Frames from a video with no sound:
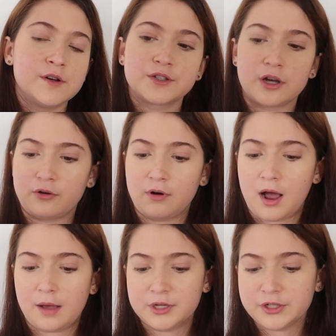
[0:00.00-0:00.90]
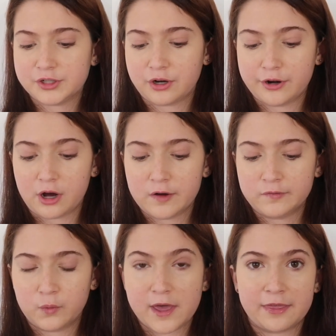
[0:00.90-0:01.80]
So I'm going to start
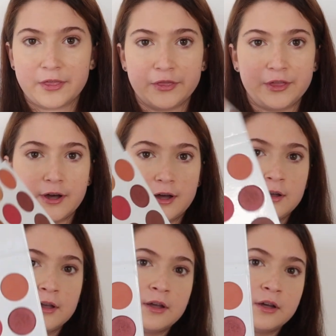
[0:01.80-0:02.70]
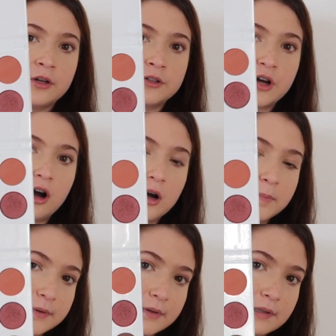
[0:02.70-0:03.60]
off with the
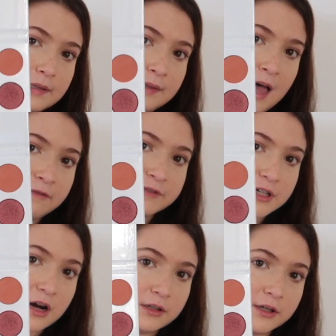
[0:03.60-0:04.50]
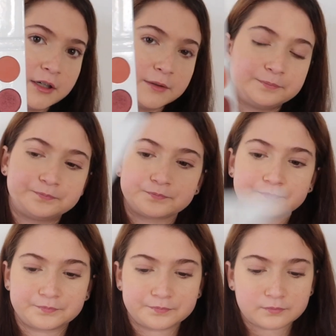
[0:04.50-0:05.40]
top left color,
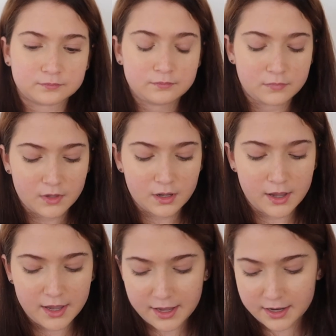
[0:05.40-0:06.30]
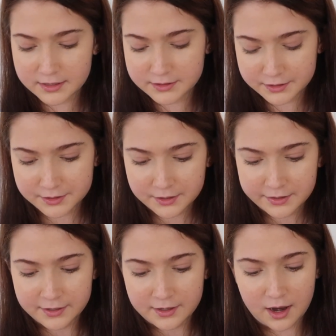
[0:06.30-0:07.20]
and
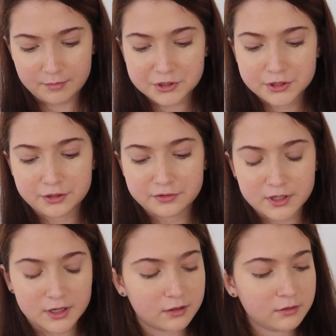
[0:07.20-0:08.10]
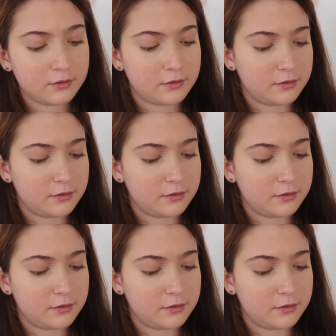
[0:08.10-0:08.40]
I'm just using